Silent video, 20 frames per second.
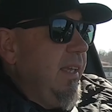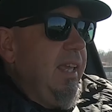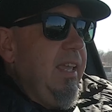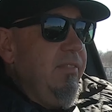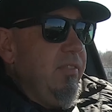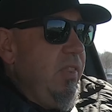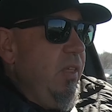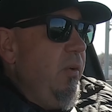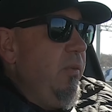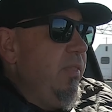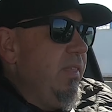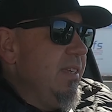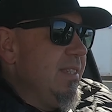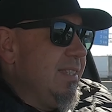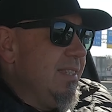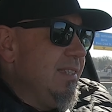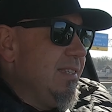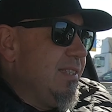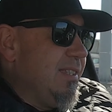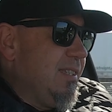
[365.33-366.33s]
Even though
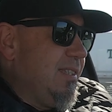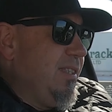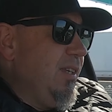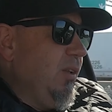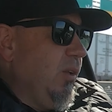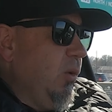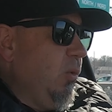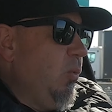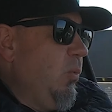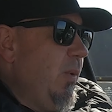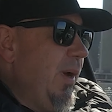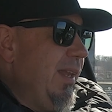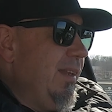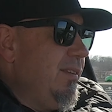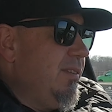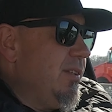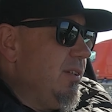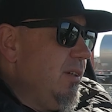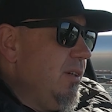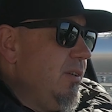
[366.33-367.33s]
this is still
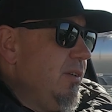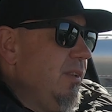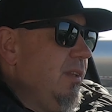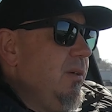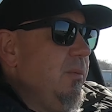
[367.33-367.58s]
winter,